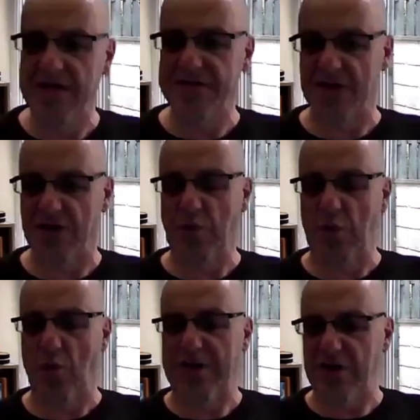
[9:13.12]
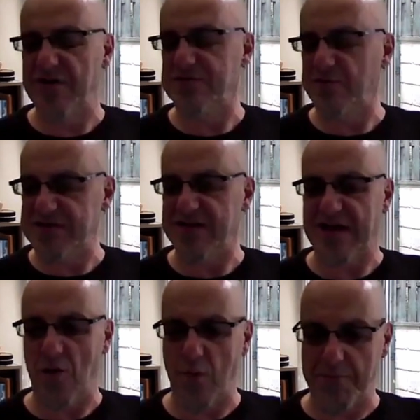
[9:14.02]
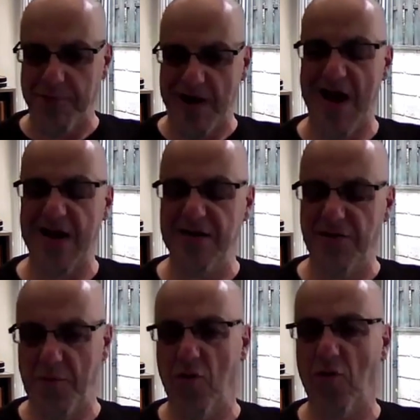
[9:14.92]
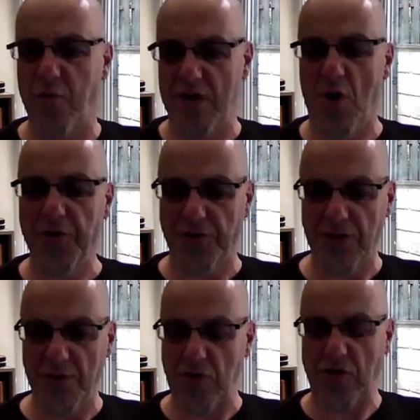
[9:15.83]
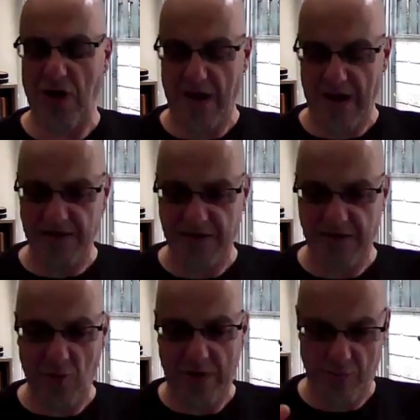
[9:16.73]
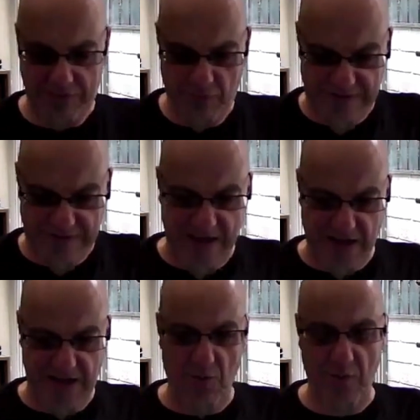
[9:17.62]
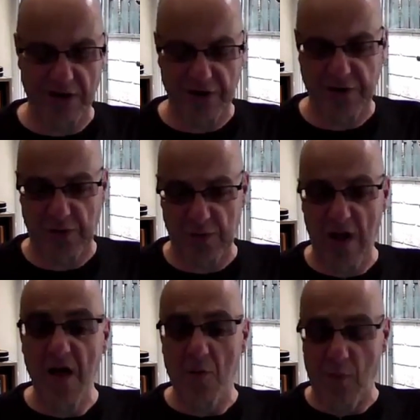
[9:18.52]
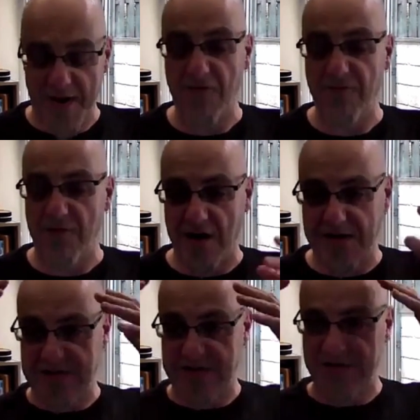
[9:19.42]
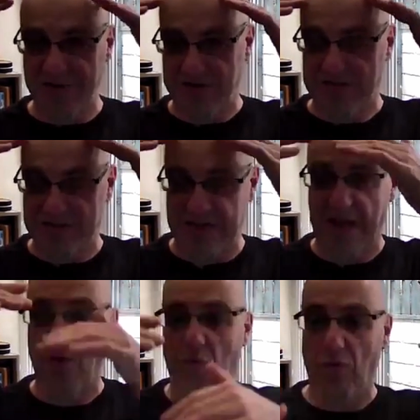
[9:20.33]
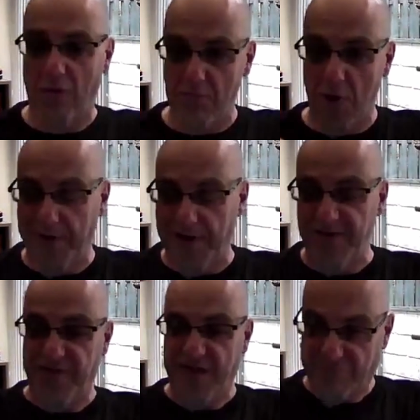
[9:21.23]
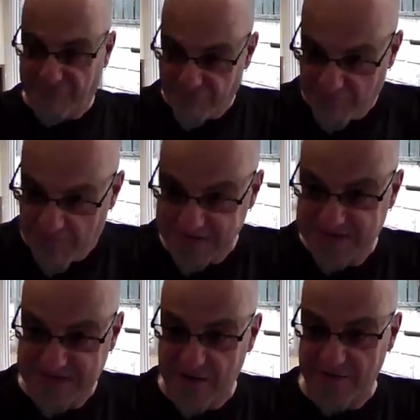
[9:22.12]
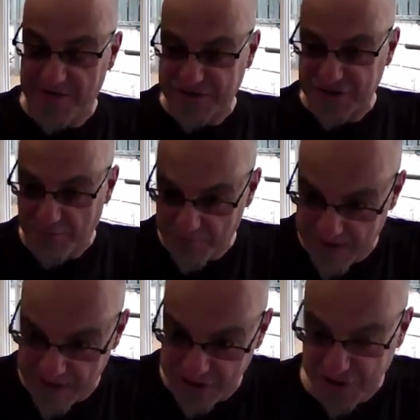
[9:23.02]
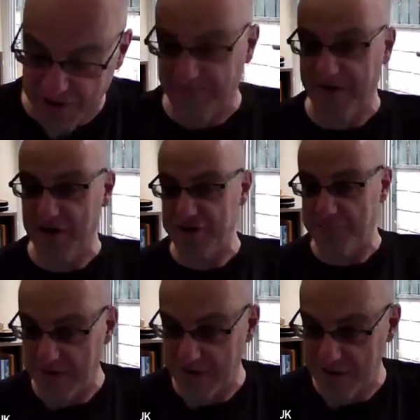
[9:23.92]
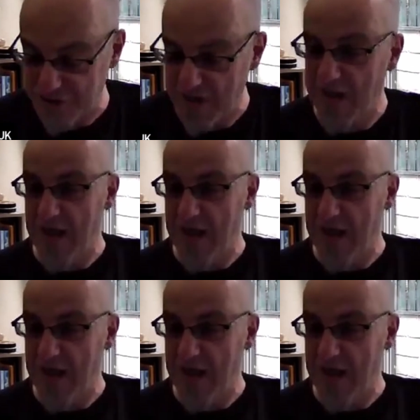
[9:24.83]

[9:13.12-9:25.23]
So what we do is we sit down, we plan the book, we model the book, and we get clear what we're going to do. When I write, it's just a single monolithic. I start at the top of the page and I finish the page,